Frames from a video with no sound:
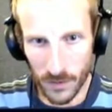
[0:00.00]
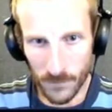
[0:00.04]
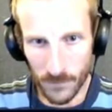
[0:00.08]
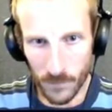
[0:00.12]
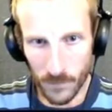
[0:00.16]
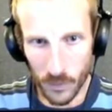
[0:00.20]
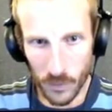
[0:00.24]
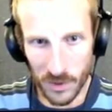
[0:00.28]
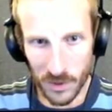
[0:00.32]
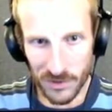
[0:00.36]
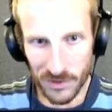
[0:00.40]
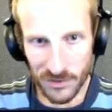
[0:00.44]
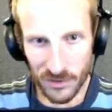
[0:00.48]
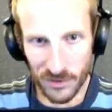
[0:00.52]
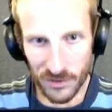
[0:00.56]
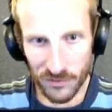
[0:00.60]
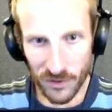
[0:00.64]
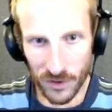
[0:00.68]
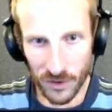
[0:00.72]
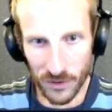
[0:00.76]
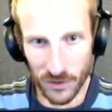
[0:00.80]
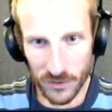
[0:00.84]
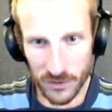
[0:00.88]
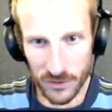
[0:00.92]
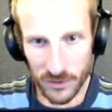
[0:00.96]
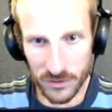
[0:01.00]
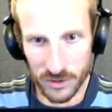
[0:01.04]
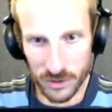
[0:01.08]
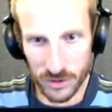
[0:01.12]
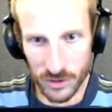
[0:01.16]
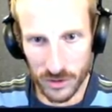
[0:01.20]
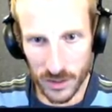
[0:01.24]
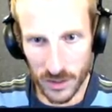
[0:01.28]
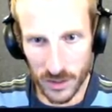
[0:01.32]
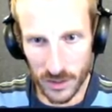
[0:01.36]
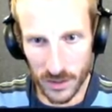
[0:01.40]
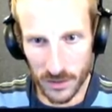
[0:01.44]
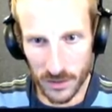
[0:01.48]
We have to follow this tra